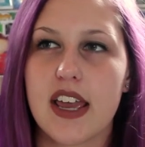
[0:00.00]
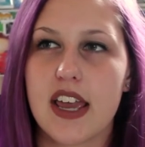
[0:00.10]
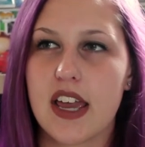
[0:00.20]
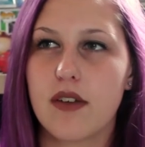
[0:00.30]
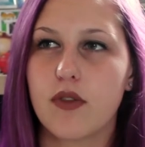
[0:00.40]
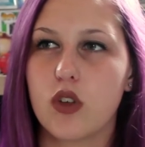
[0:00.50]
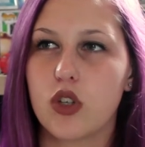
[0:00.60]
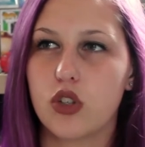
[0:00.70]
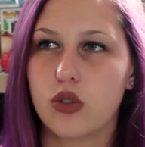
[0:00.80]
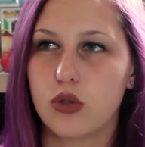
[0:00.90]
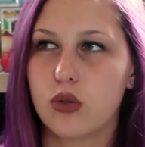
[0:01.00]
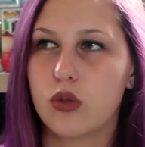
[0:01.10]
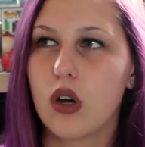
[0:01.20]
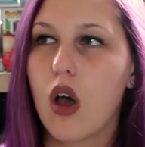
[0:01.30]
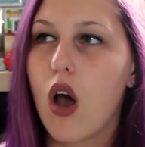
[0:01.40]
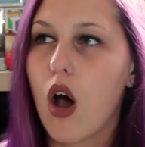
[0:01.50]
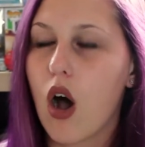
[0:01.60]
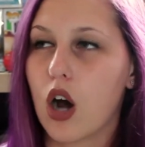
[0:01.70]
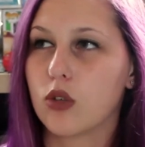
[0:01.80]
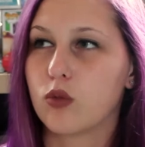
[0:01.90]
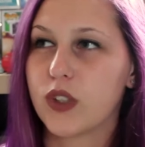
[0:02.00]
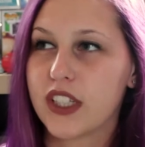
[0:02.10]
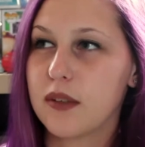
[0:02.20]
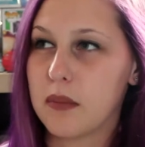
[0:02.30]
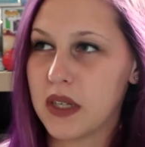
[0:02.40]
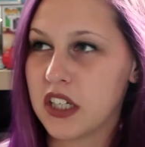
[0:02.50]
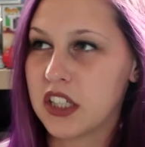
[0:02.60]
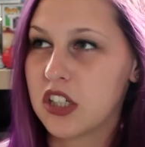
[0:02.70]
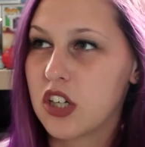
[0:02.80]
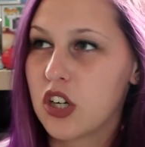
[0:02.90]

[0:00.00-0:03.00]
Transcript: If you are really mean